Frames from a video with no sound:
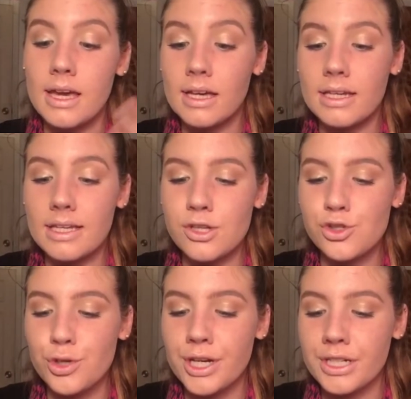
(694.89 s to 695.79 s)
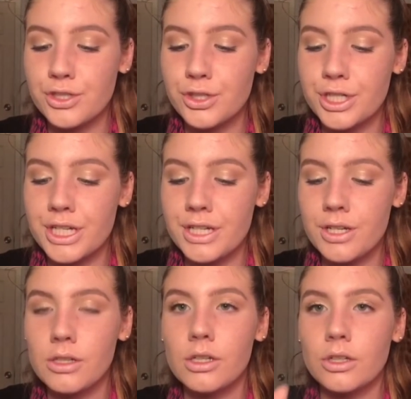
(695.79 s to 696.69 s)
Honey Trick and Treat
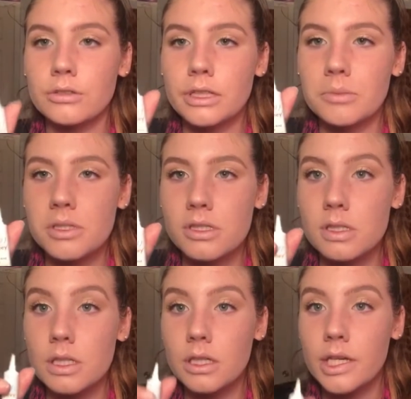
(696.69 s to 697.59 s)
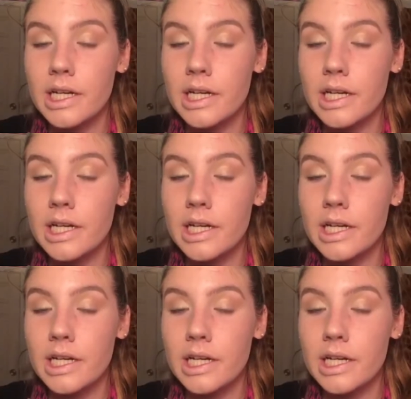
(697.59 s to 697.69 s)
Cream Concealer.